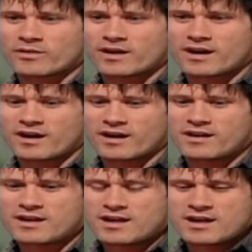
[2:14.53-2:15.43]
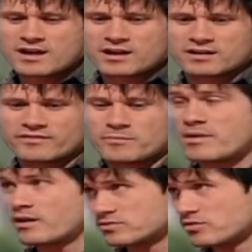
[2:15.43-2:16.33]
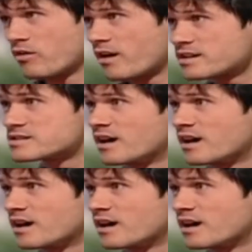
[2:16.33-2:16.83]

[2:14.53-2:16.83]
uh, kind of impelled to write.